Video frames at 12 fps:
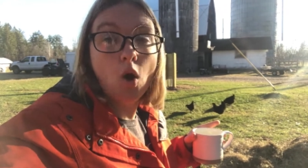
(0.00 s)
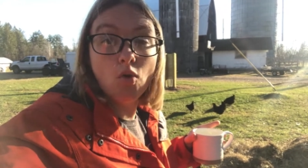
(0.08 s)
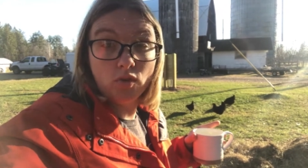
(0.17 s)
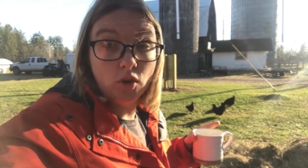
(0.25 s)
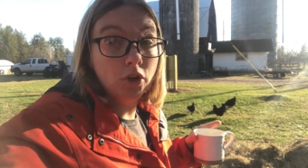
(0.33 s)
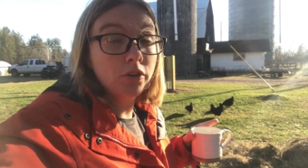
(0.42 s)

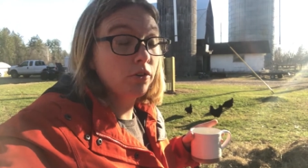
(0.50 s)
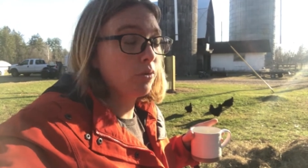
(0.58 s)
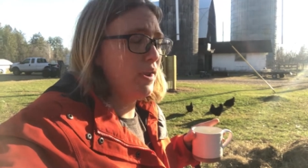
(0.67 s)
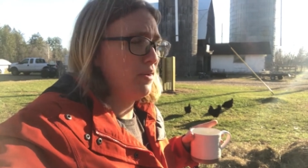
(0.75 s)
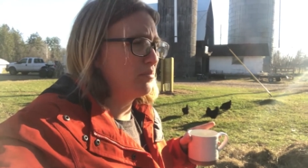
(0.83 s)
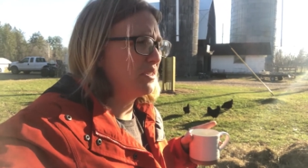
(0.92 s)
over
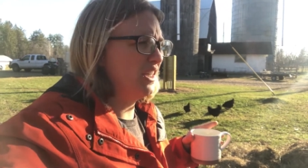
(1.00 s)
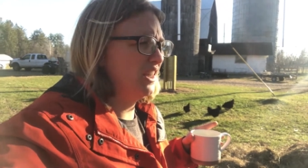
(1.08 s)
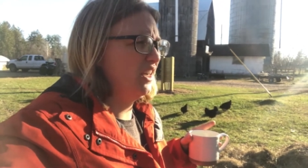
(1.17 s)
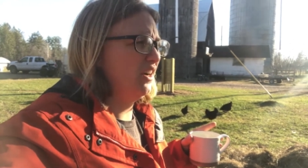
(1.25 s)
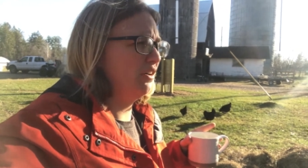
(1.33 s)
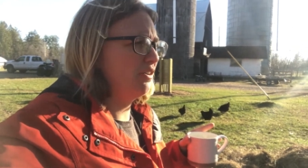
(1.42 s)
cramped in
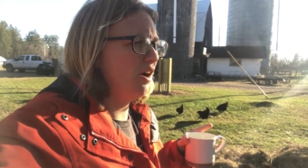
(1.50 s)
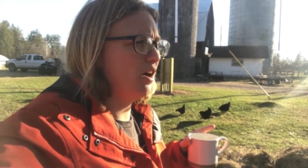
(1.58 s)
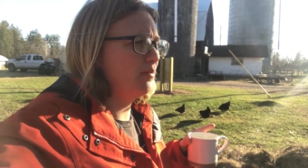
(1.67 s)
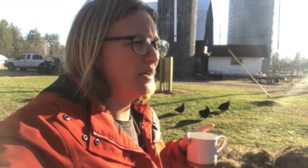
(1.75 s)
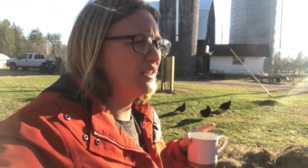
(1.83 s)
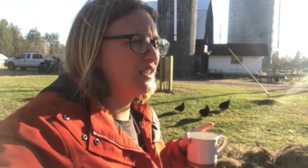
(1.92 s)
there.
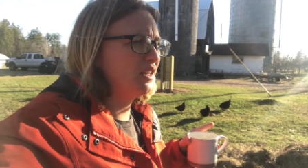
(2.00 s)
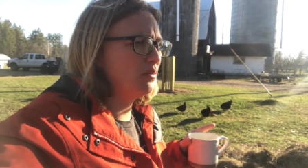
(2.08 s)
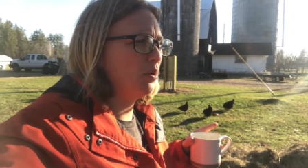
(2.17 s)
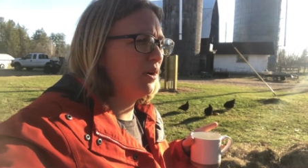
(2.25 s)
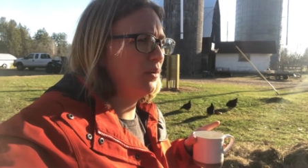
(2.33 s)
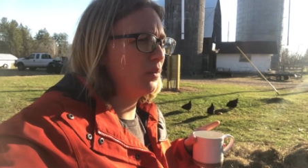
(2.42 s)
Um, it's to the
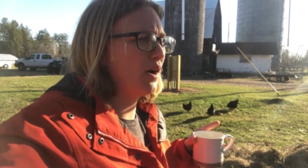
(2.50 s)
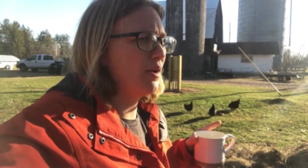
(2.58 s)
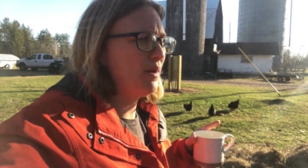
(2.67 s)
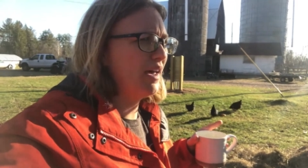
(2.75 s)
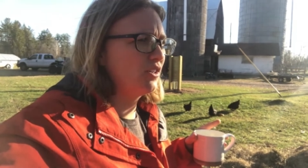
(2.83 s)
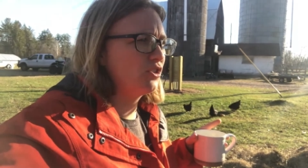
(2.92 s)
point where
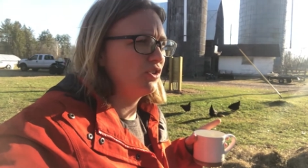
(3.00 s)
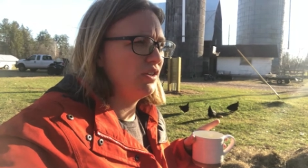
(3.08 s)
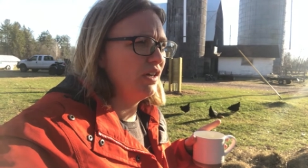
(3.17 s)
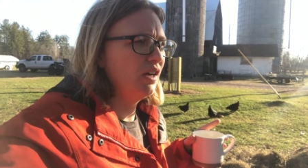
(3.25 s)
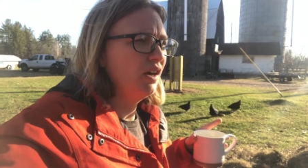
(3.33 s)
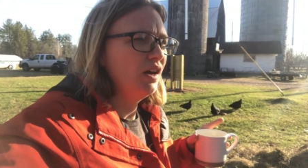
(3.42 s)
I'm actually